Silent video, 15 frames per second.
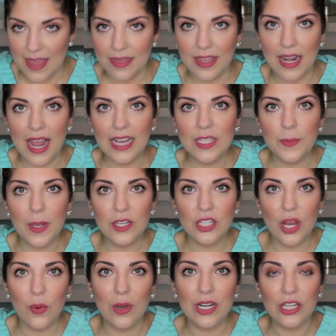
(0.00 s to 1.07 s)
The next blush
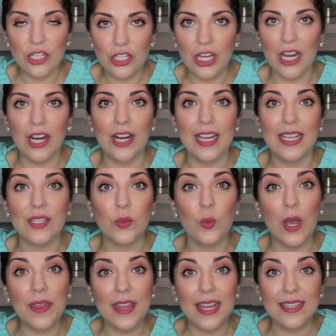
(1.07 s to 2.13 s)
I want to share is
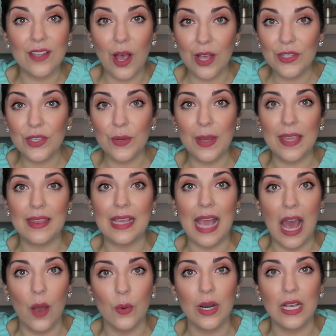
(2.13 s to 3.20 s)
one that's also in the
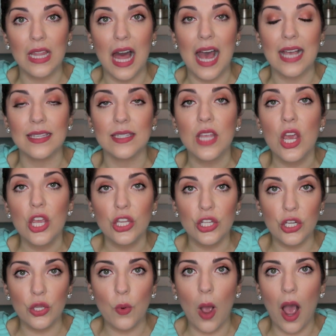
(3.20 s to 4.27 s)
Hourglass
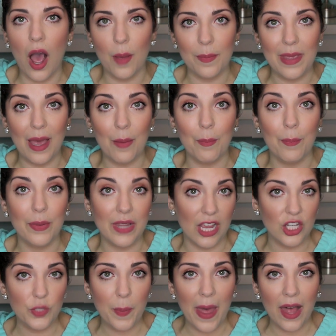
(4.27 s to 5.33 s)
new Ambient
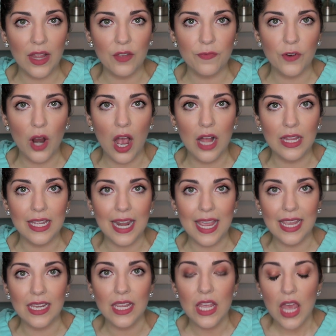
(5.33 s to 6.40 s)
blush palette for
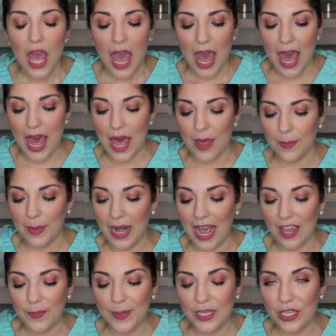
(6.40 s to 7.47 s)
holiday. Um, but
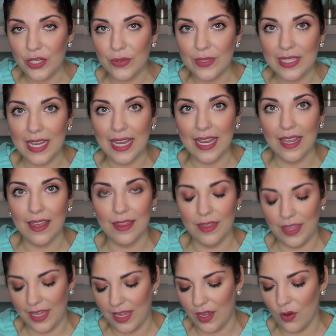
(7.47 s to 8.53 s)
I've been using
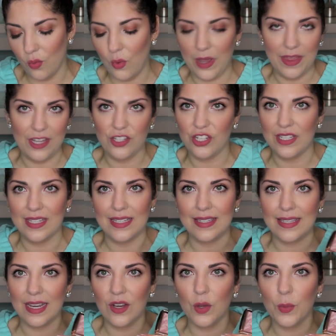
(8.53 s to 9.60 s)
the one that's just a
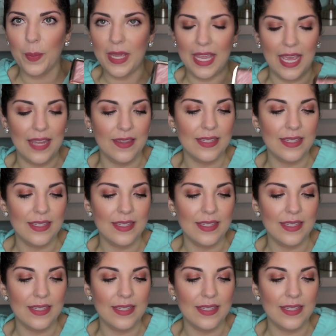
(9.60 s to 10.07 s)
single pan.